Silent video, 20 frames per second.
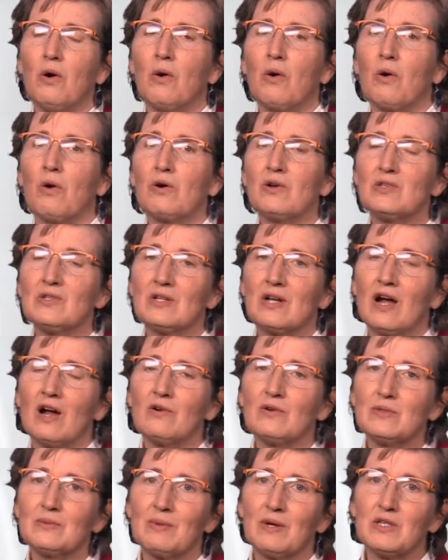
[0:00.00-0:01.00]
or is it our
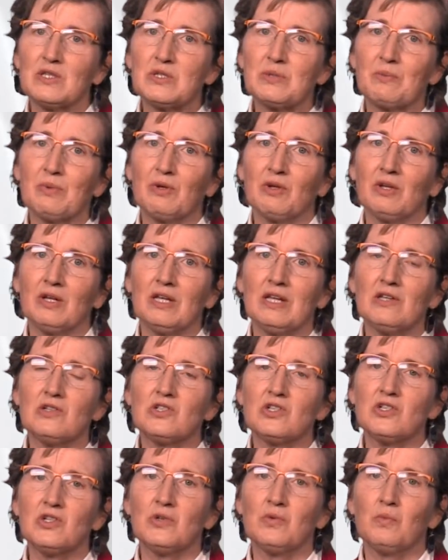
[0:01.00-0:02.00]
responsibility
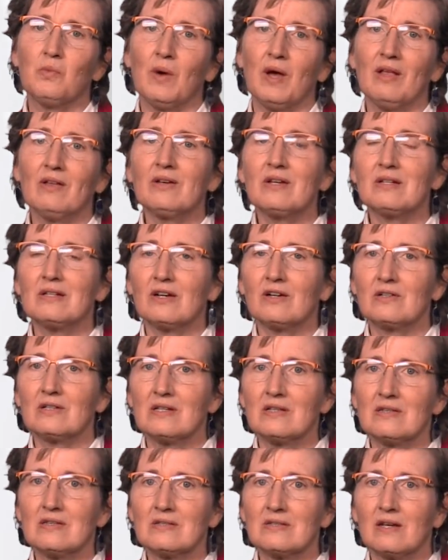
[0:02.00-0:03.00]
to do
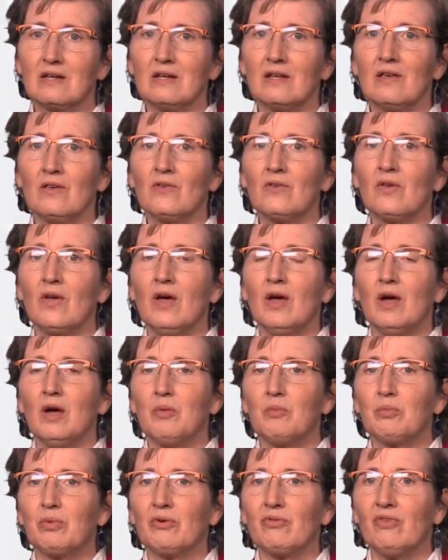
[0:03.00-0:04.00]
well-conducted studies,
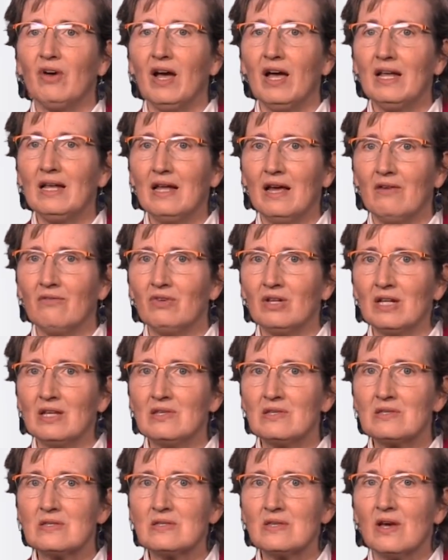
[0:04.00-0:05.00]
provide
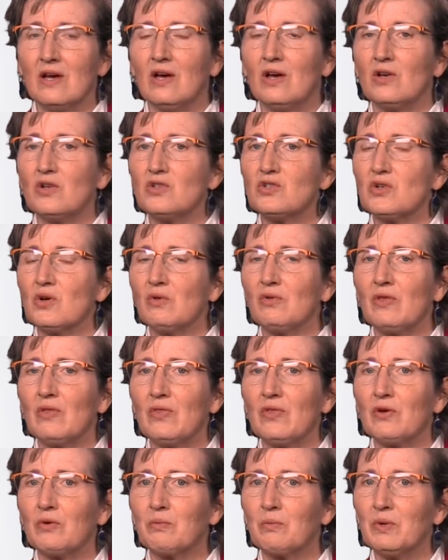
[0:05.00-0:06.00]
evidence, show that
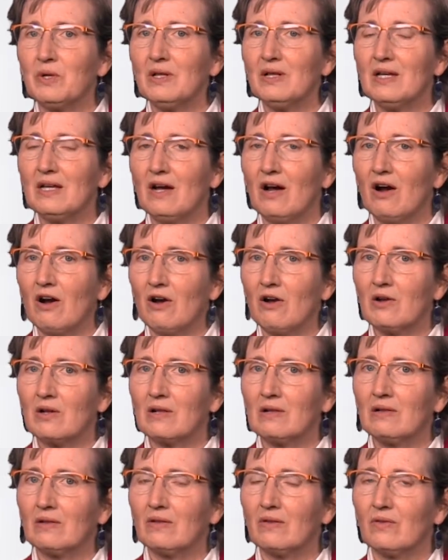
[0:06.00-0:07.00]

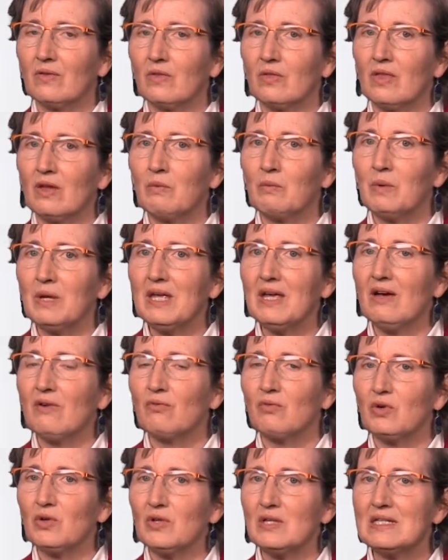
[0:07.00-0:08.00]
that we
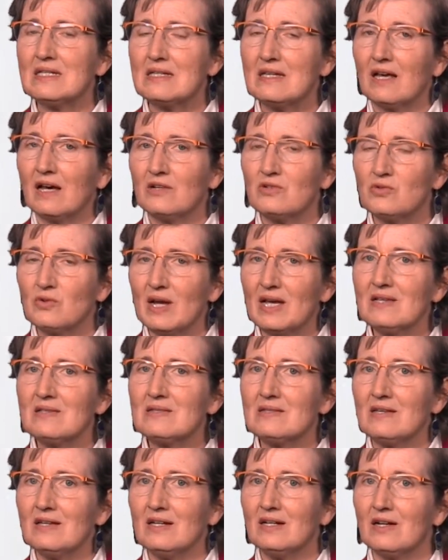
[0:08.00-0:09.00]
have really
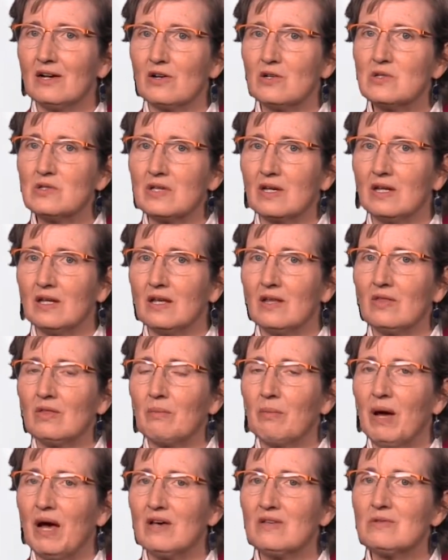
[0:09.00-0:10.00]
addressed in our study the
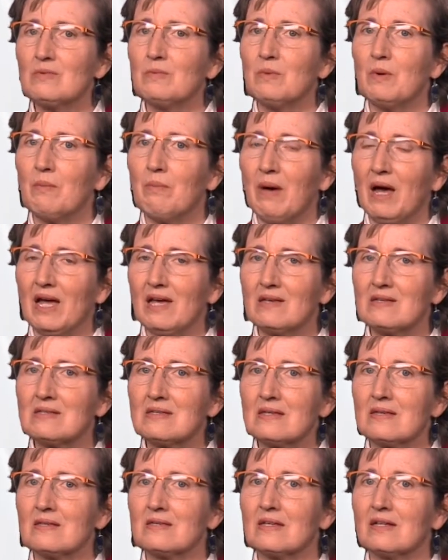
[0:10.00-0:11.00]
possible
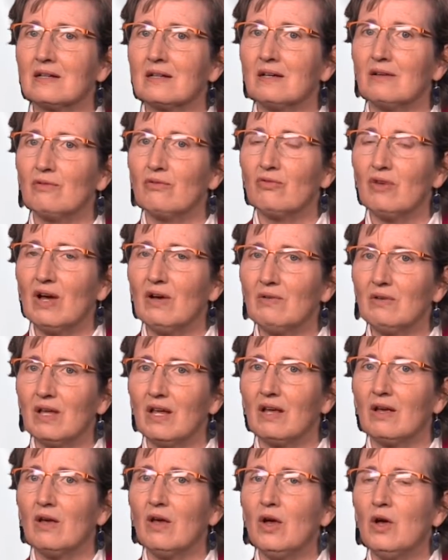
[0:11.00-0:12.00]
biases and
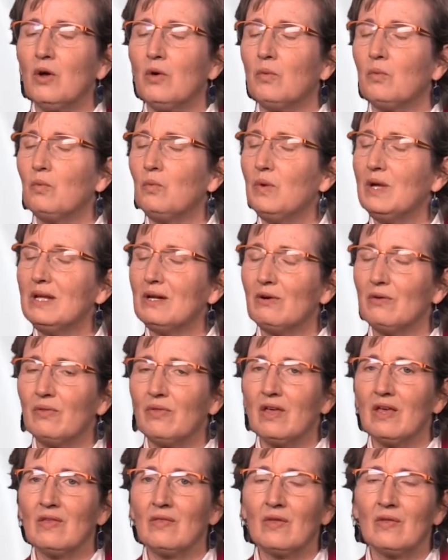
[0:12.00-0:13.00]
confounding? We don't
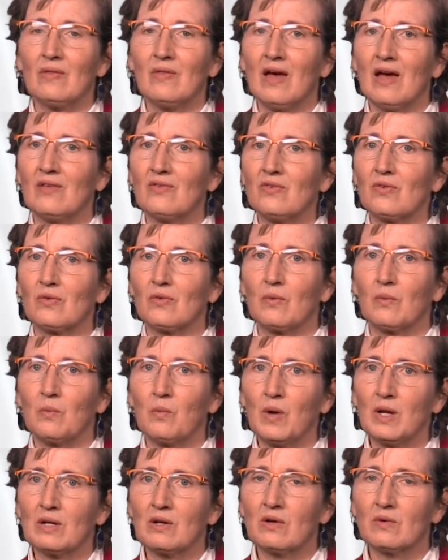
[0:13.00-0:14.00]
think that that's
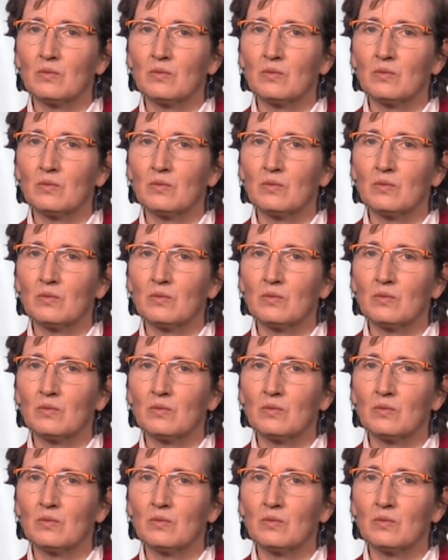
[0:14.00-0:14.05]
what